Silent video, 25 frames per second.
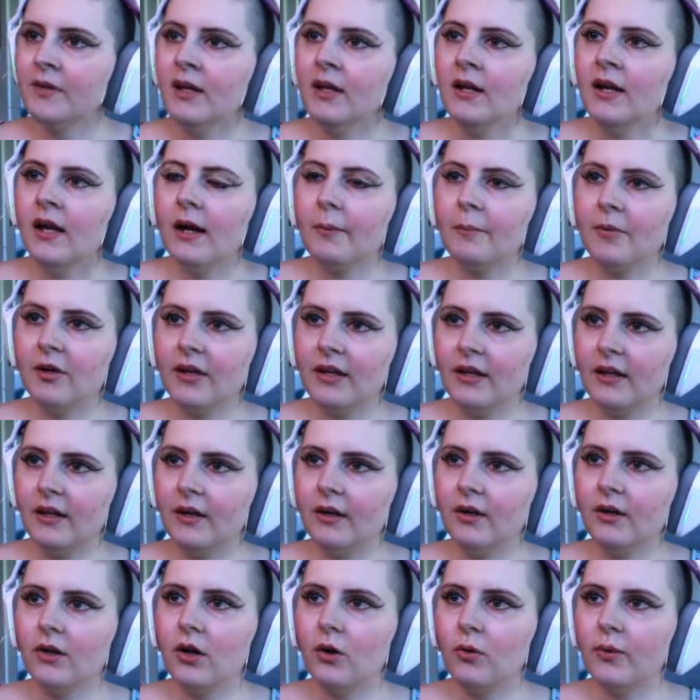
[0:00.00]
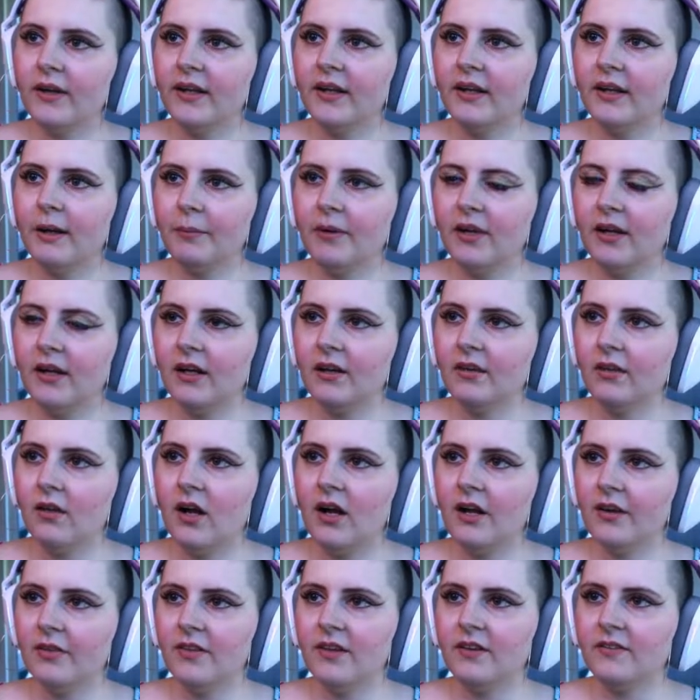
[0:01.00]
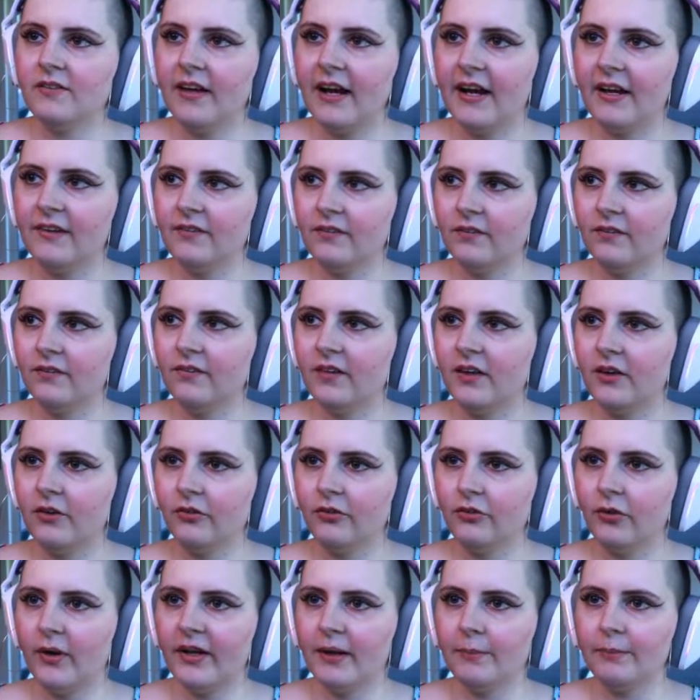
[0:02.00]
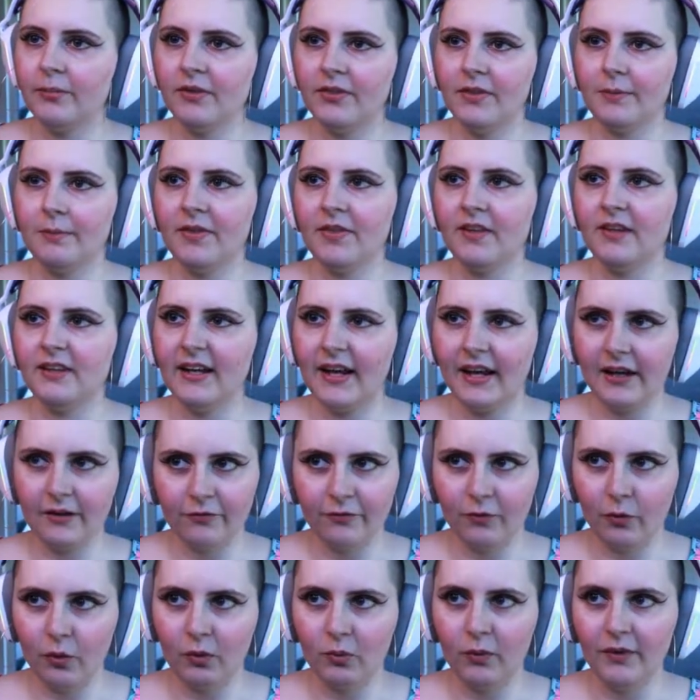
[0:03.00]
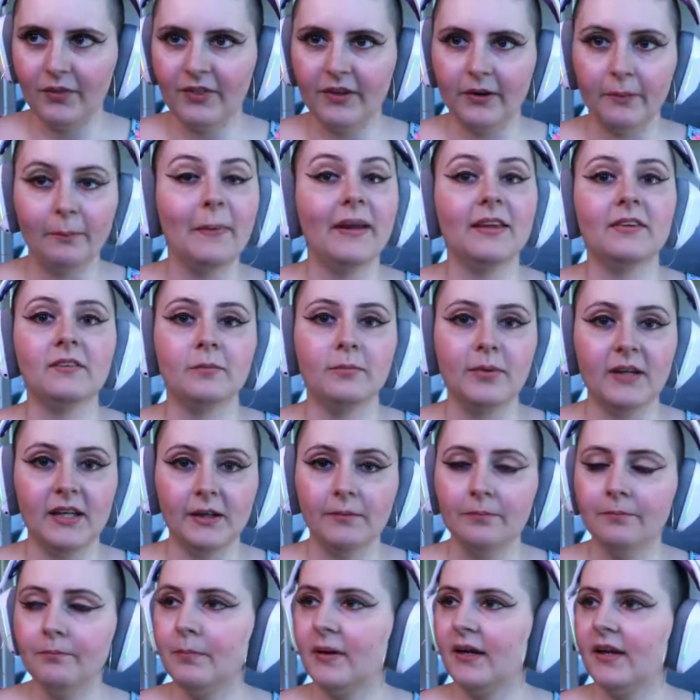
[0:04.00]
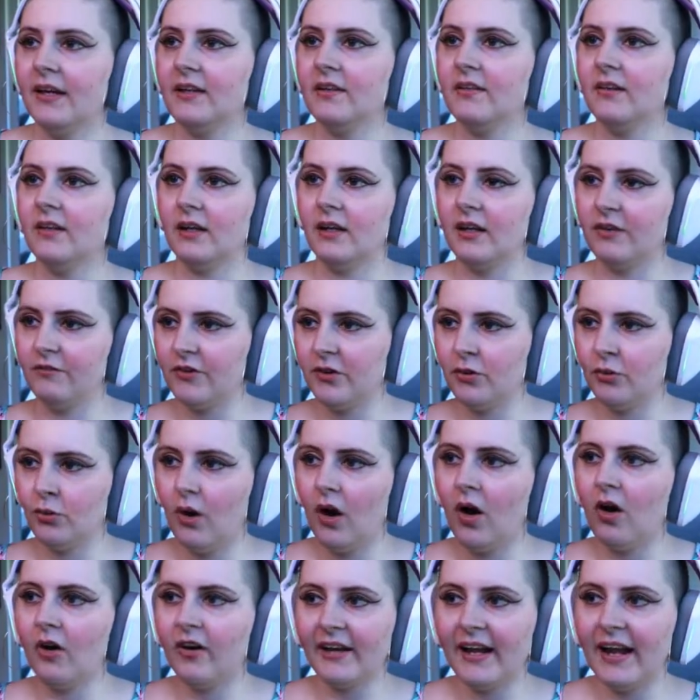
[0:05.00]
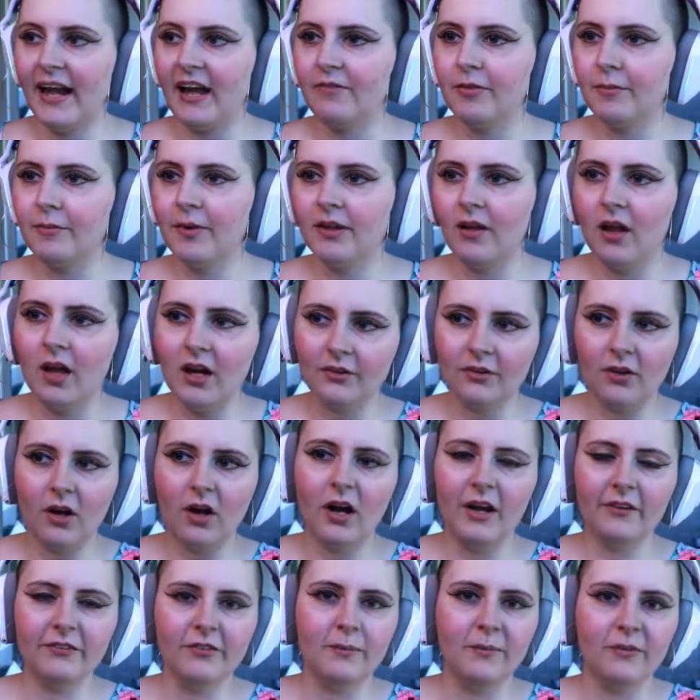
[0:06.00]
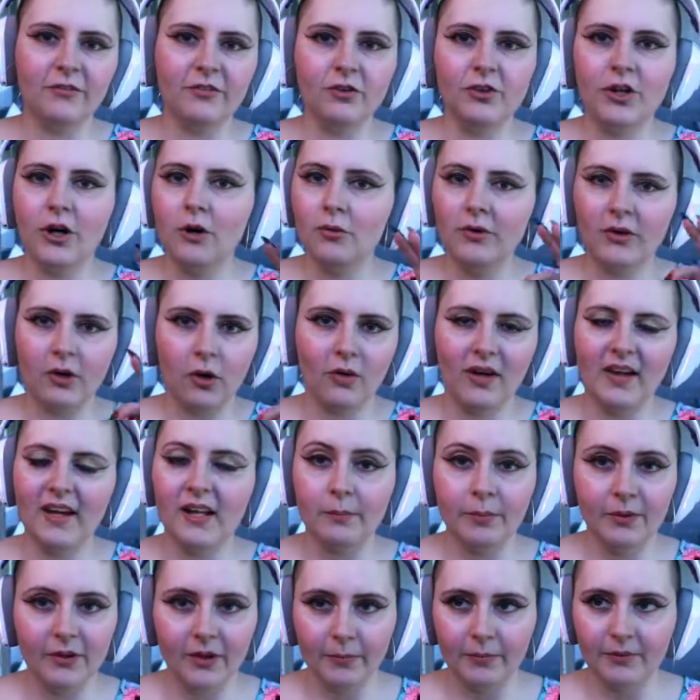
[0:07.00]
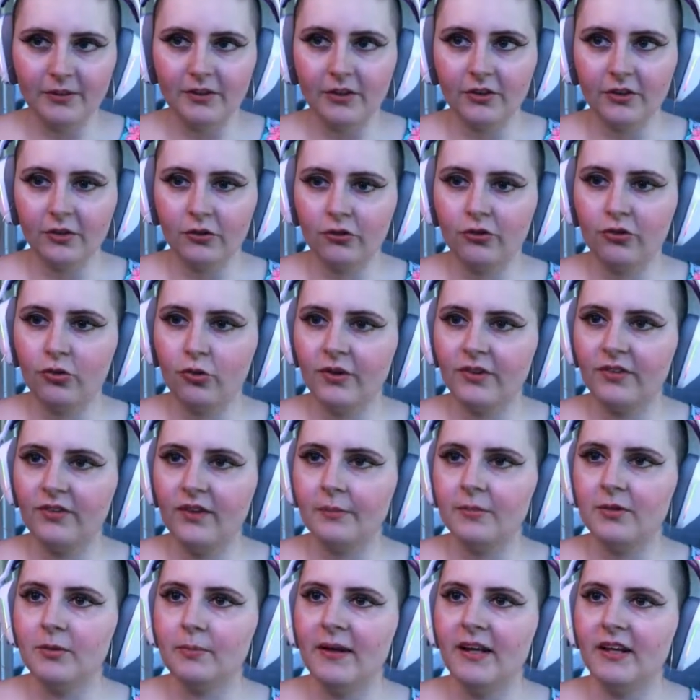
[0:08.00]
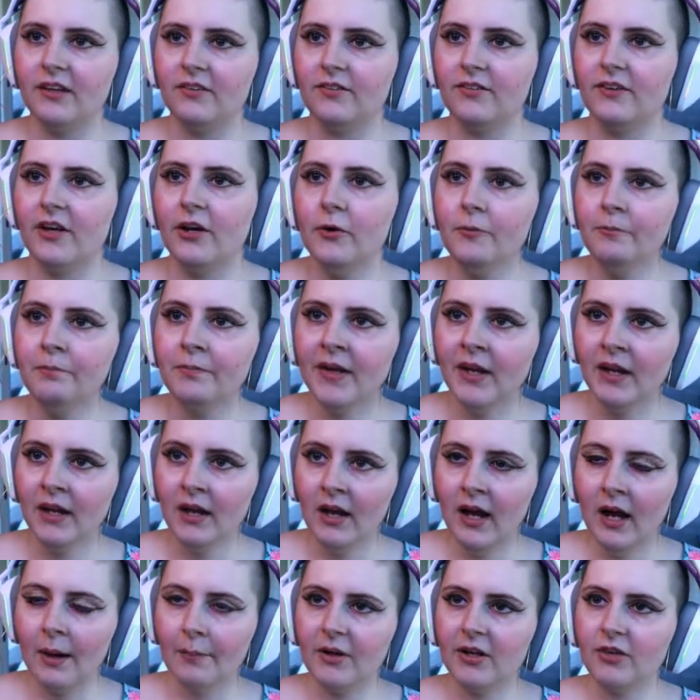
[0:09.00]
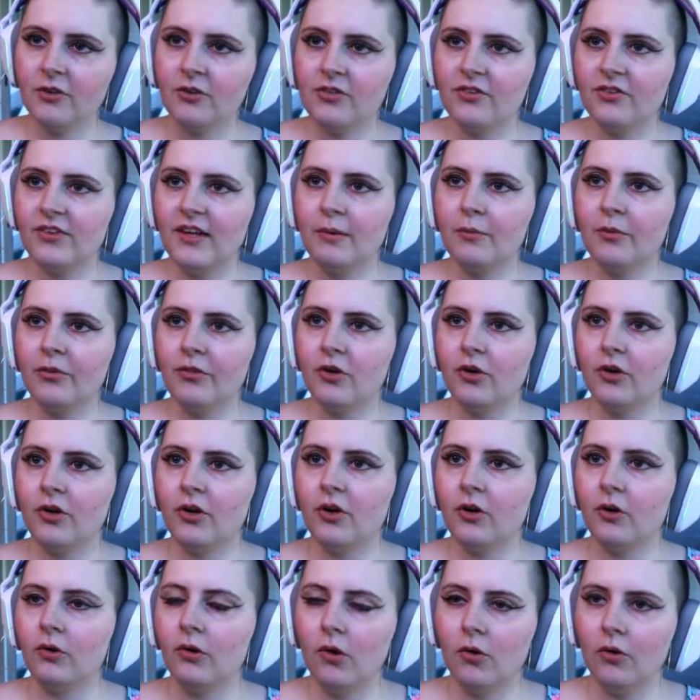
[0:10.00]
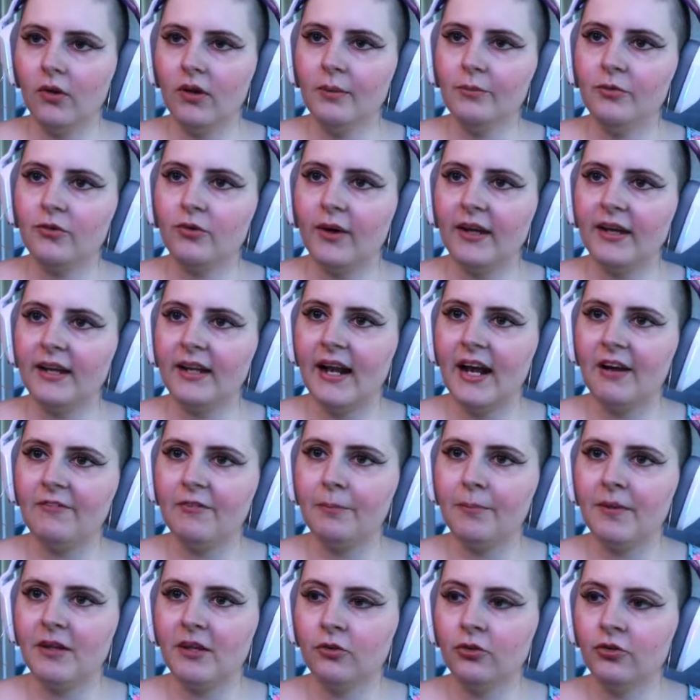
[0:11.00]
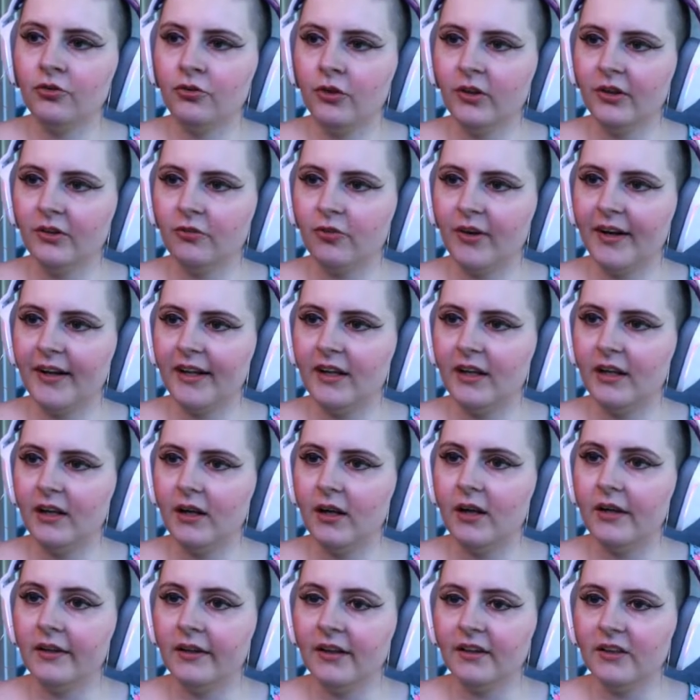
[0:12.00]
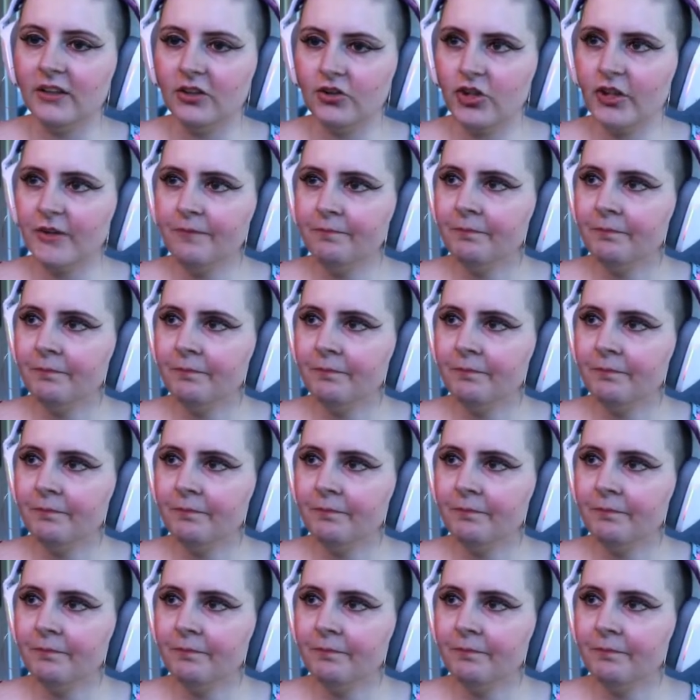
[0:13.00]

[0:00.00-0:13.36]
I'm going to go in and I'm going to unlock these guys' skills so I can put them in the deck for what they're meant to be. But if you already have them unlocked, awesome. If you don't, go ahead and put your materials towards them to make it so. I'm going to do the same with Go Golem so I can have it be useful in Raid in addition.